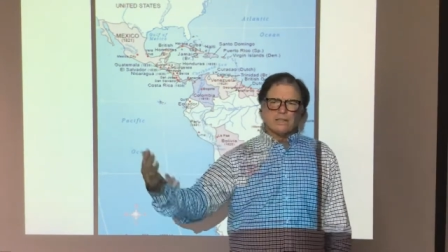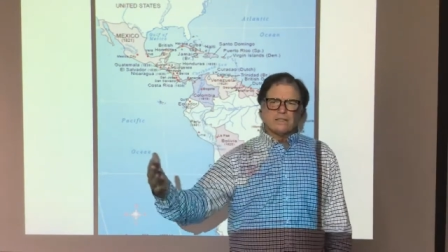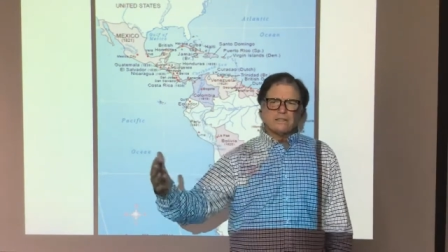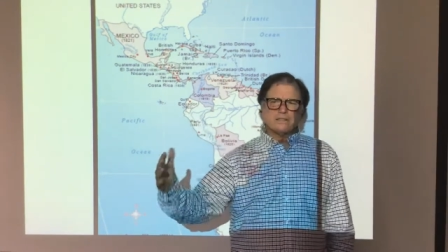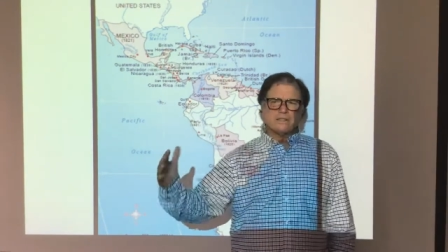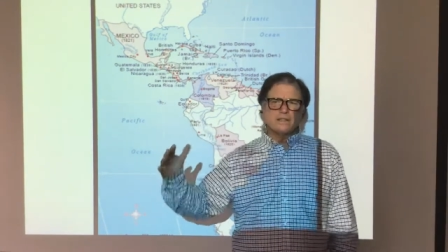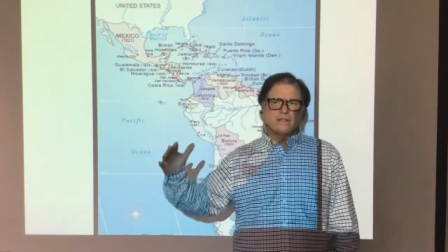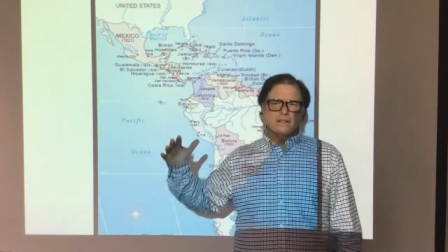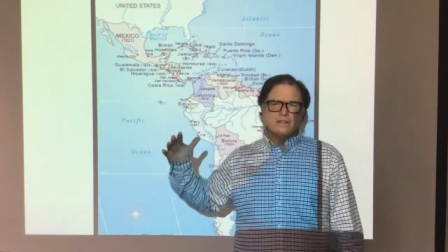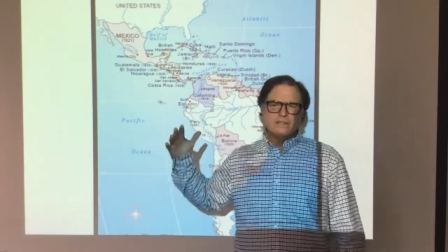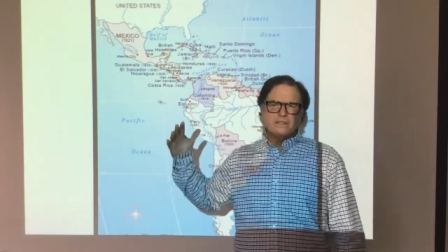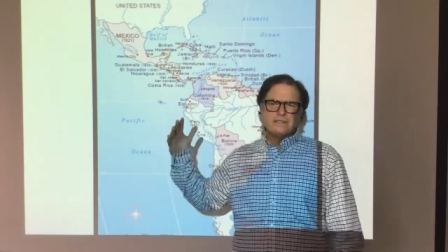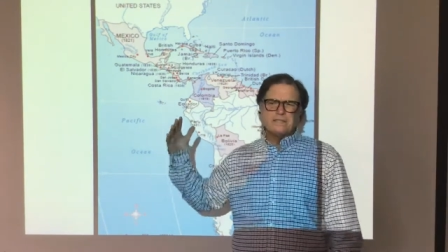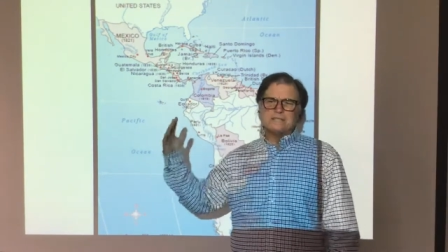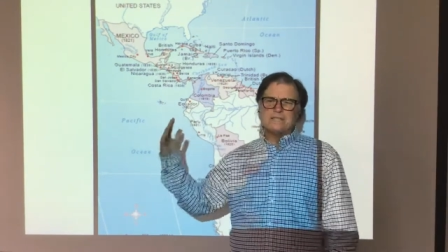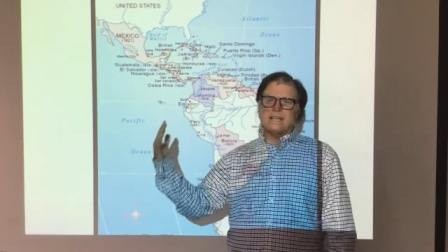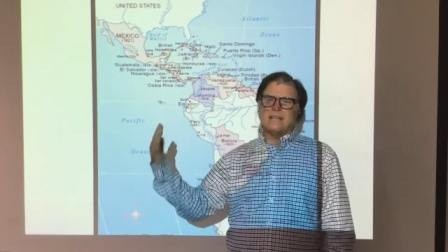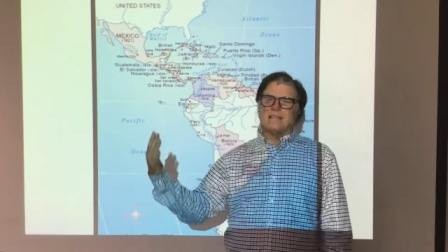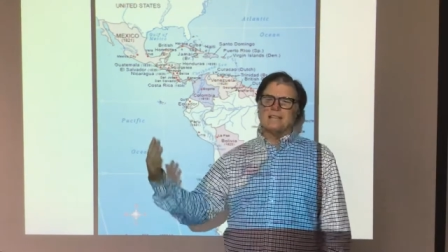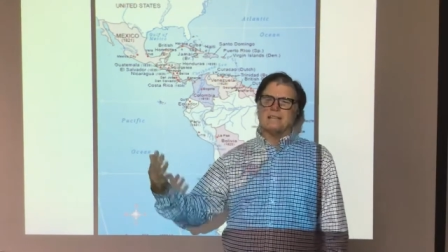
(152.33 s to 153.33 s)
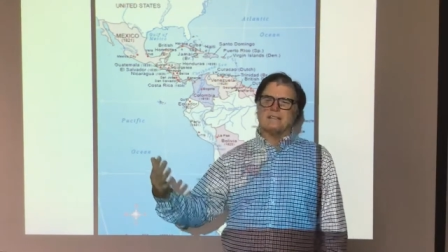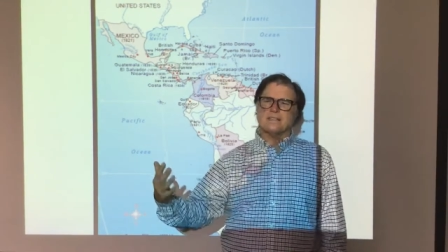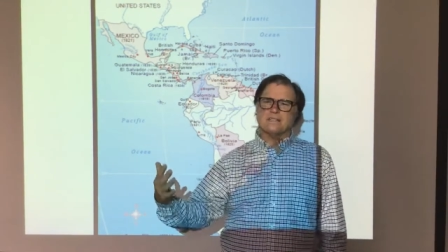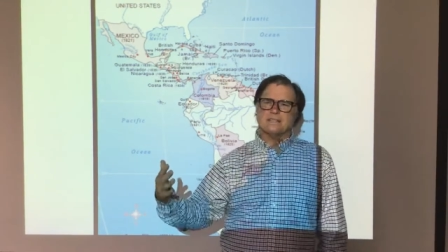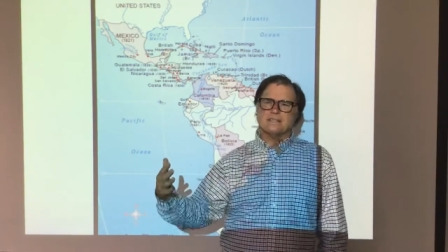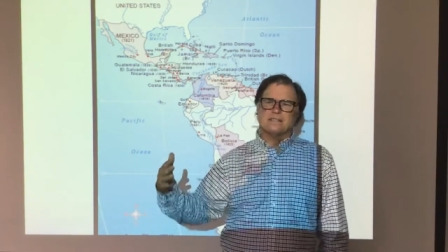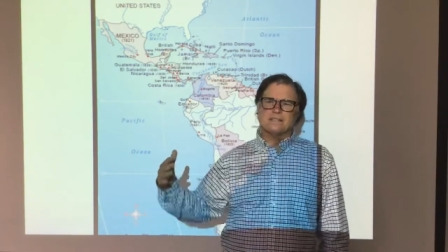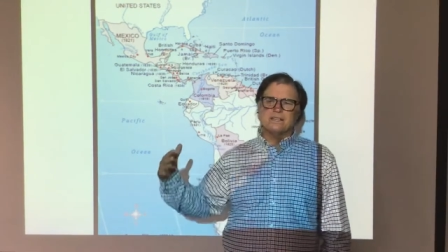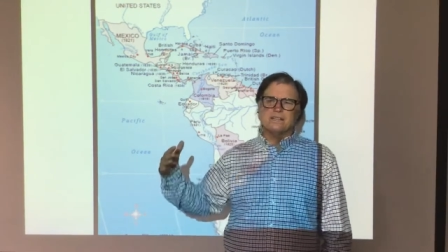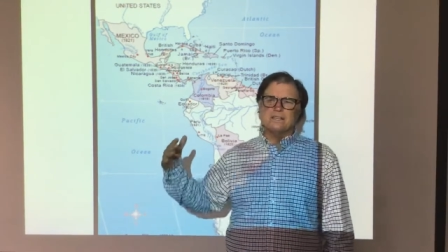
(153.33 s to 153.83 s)
It turns cynical.
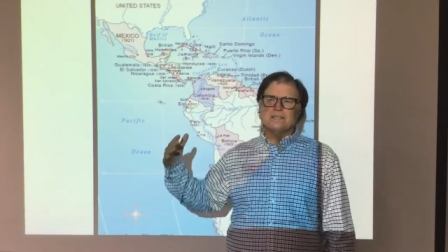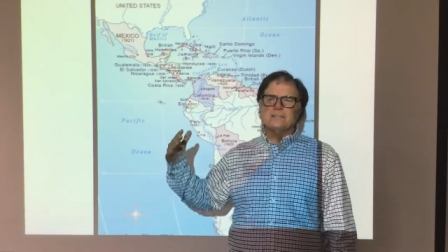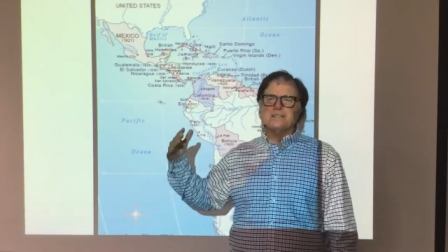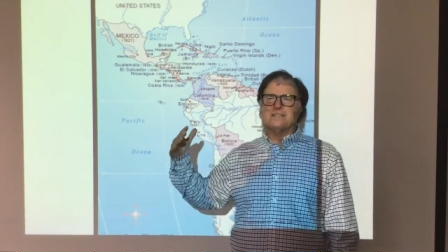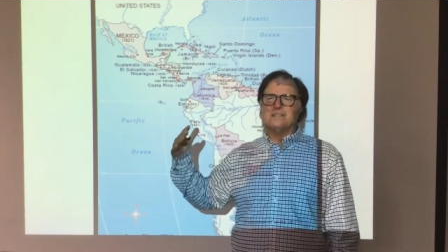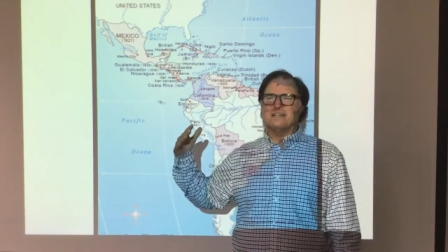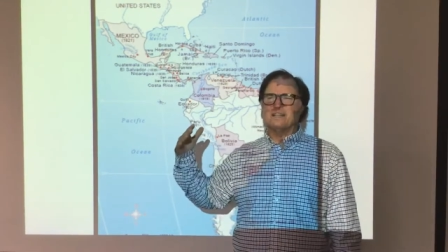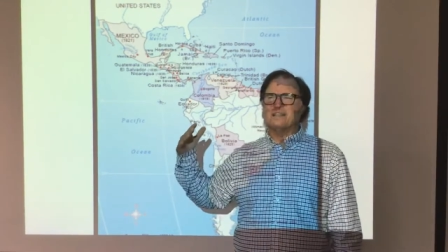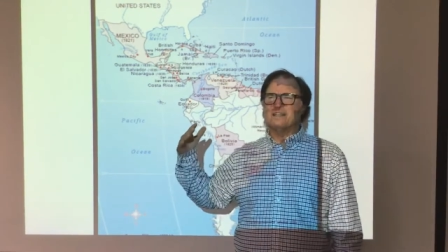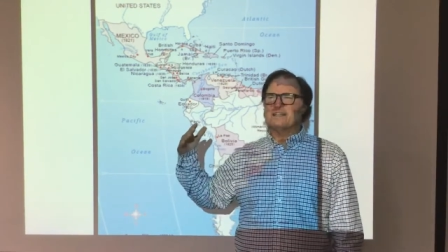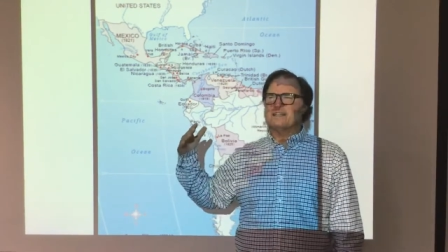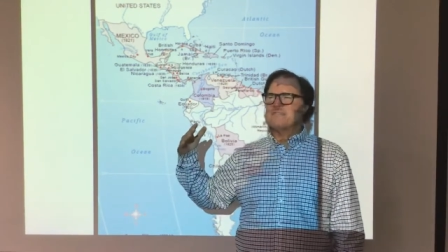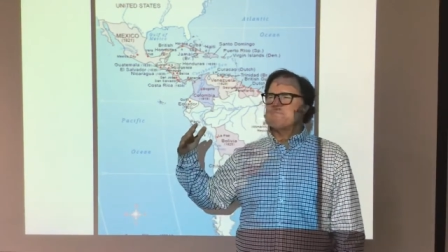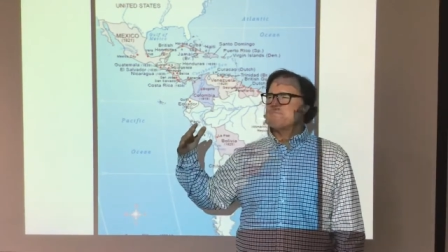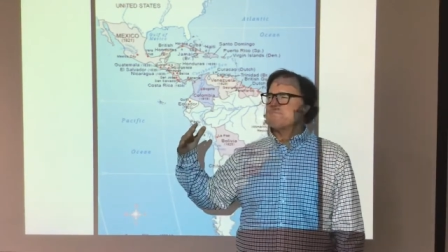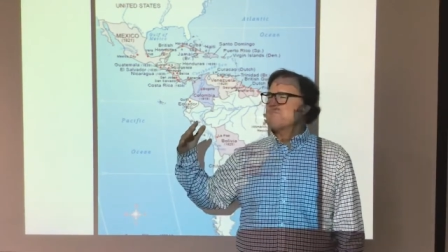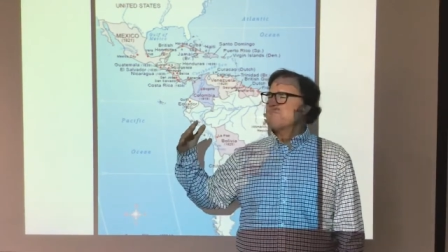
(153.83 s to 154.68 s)
It turns, uh,